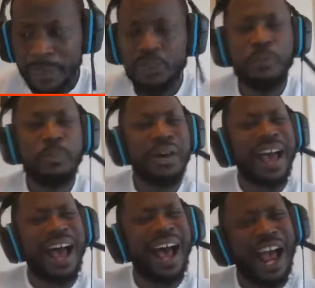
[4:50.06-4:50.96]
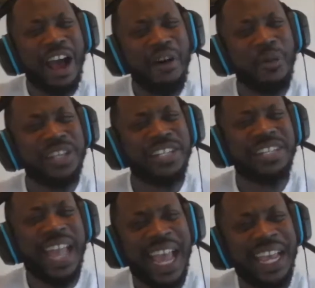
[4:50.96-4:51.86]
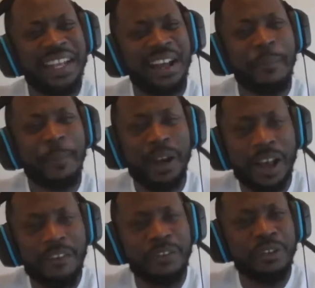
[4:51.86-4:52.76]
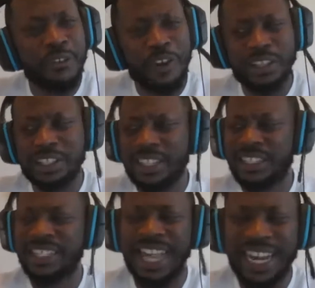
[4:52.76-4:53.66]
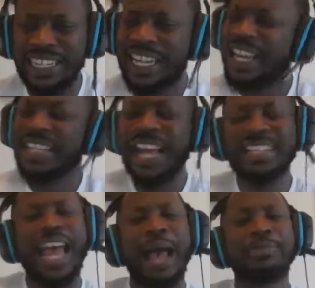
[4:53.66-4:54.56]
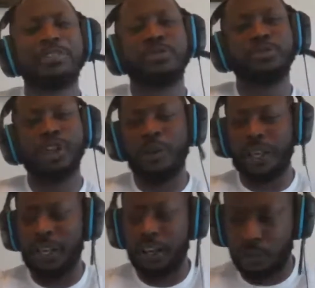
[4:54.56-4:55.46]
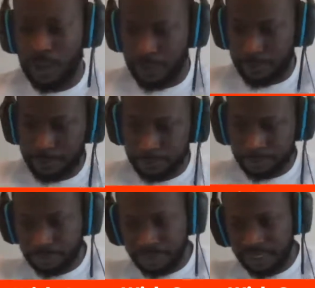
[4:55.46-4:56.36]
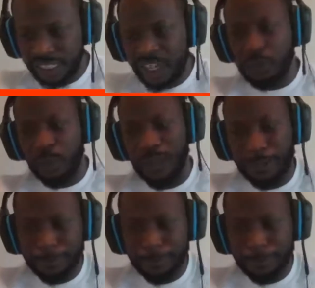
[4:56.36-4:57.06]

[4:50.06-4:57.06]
You put Iowa State above University of Cincinnati? That's an absolute joke, and here's why. Here's why.